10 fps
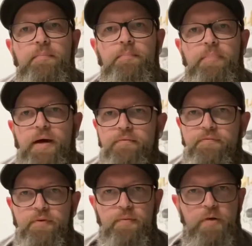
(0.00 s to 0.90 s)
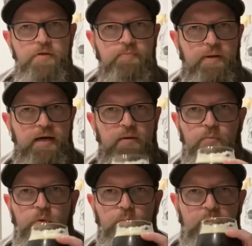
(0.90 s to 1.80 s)
But for the most part,
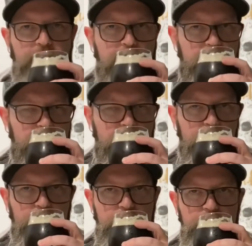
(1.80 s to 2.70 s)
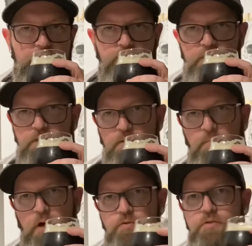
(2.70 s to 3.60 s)
what we're getting here is the
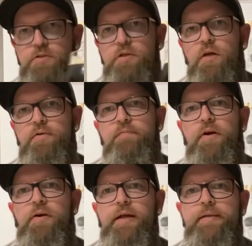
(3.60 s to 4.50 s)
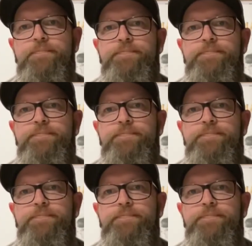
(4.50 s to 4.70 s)
malt. So very